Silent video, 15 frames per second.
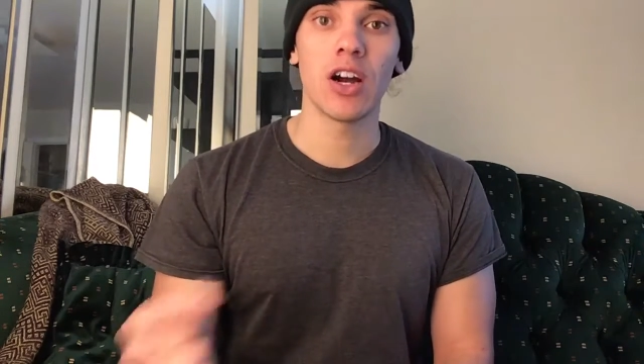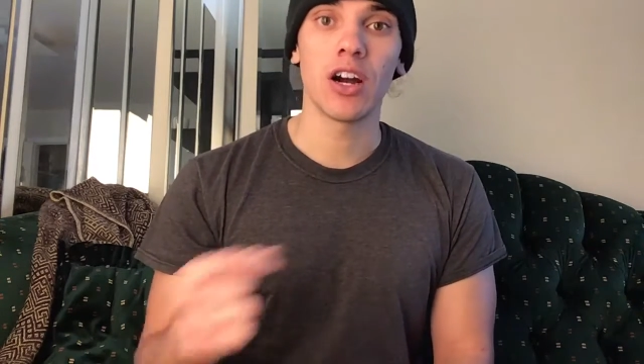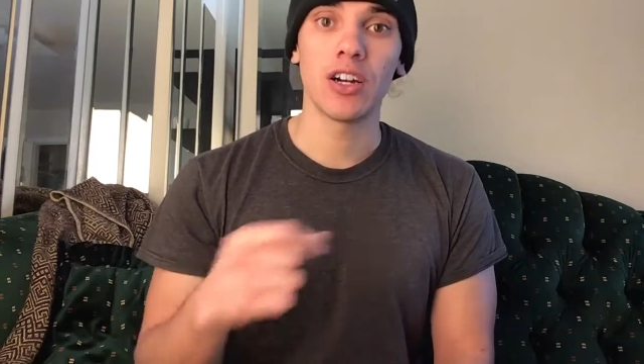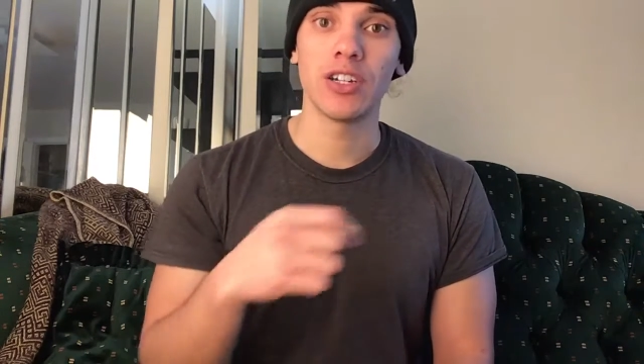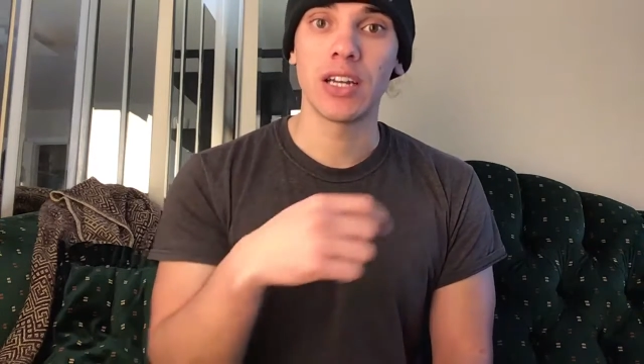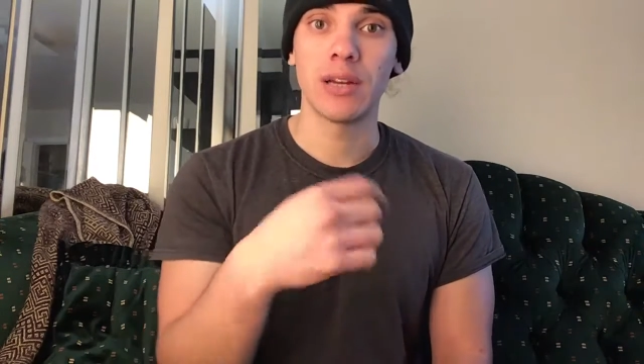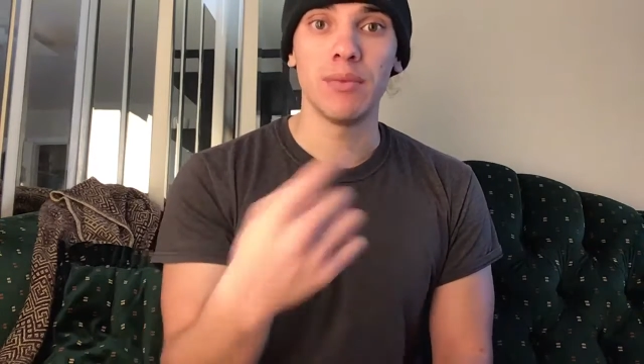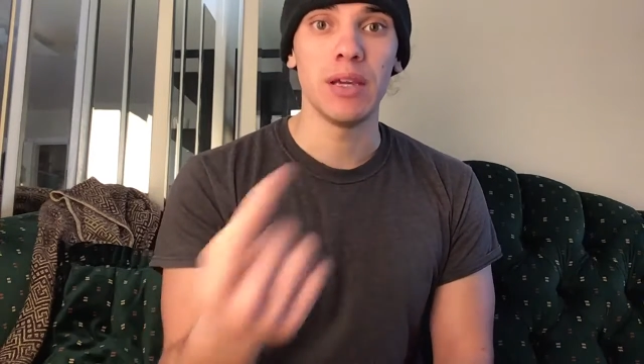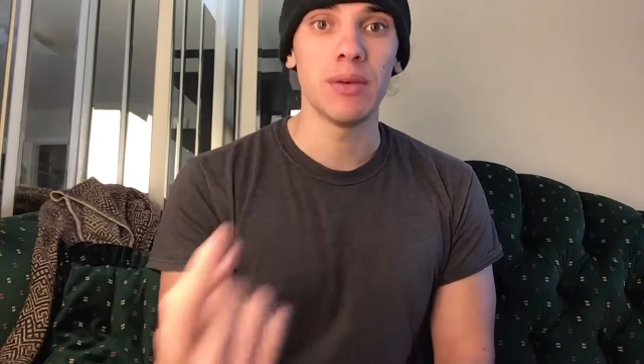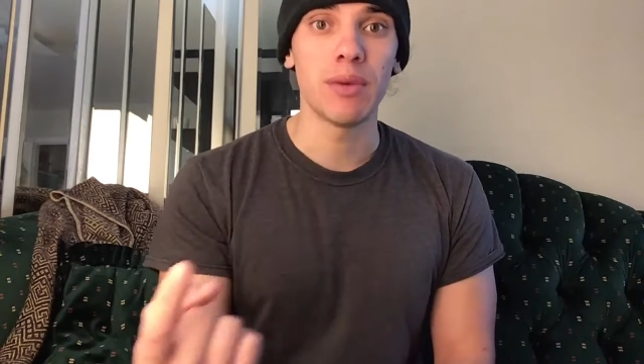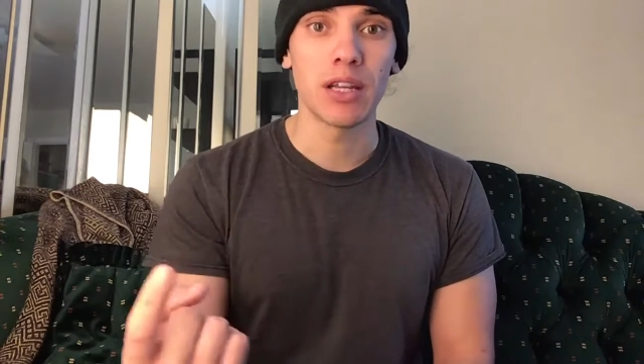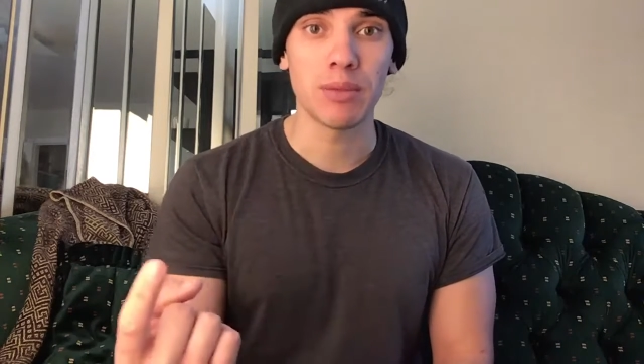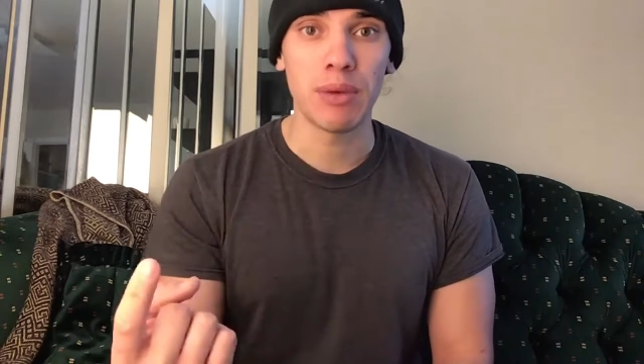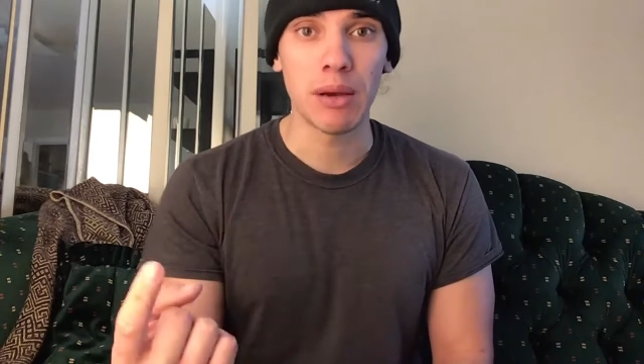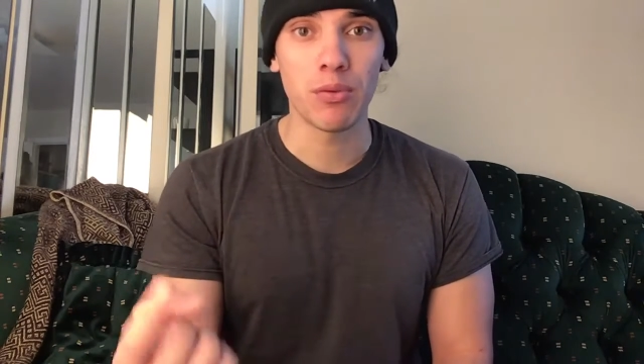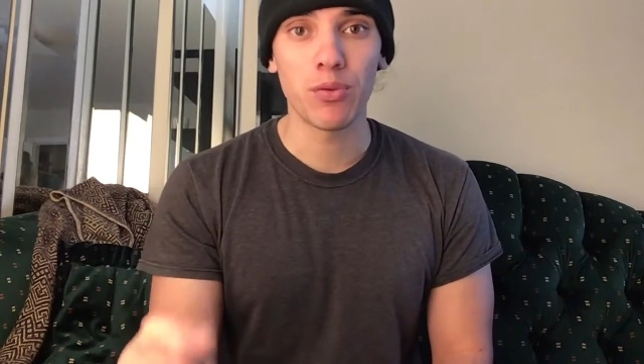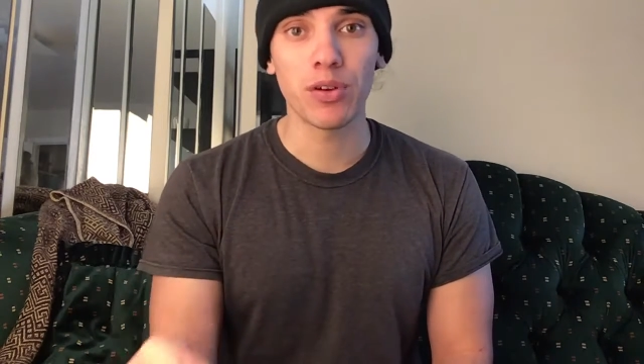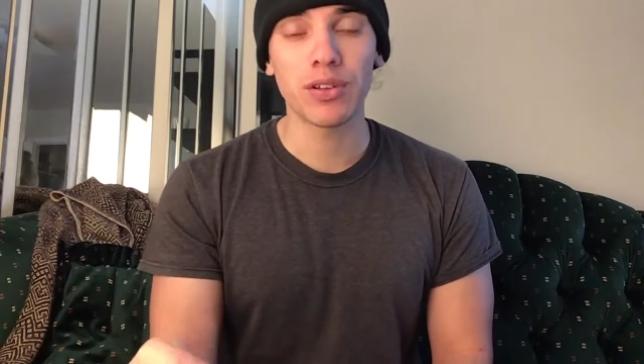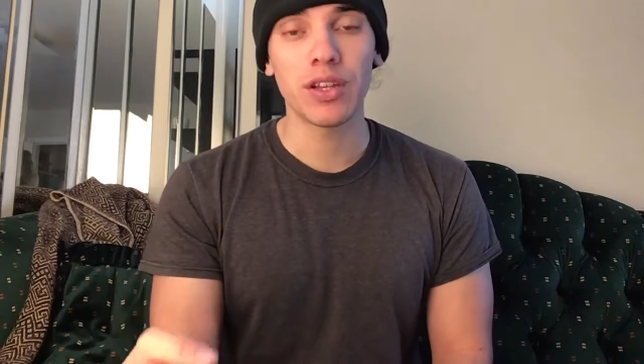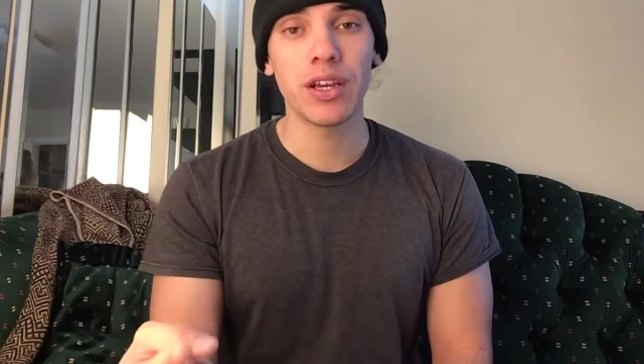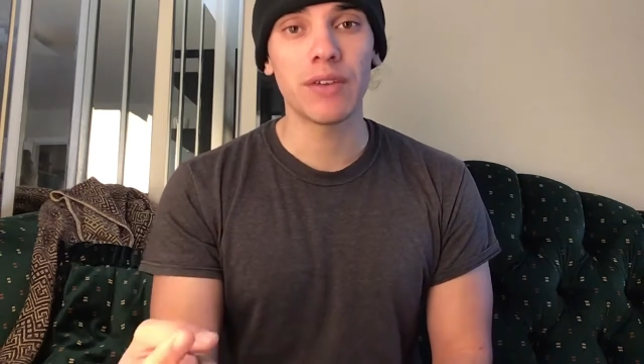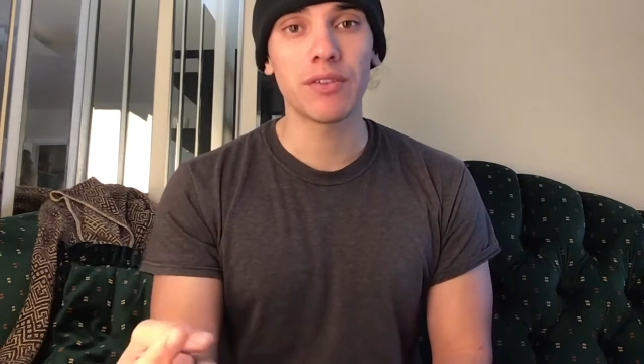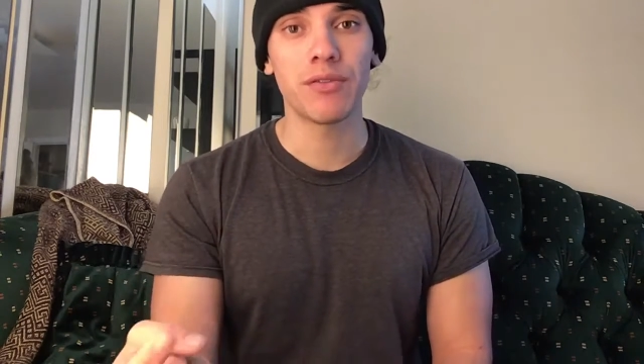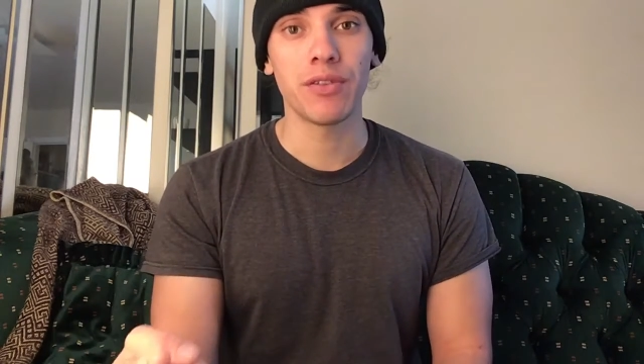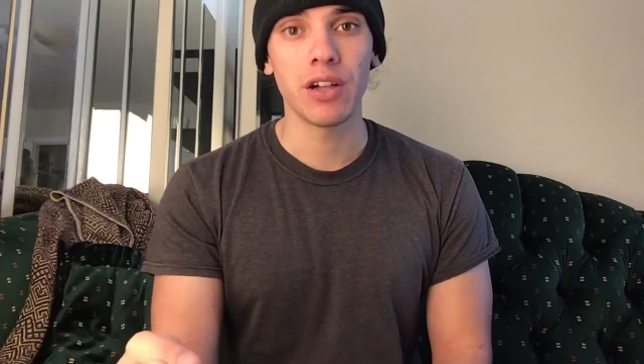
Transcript: are going to be about the paperwork that you have to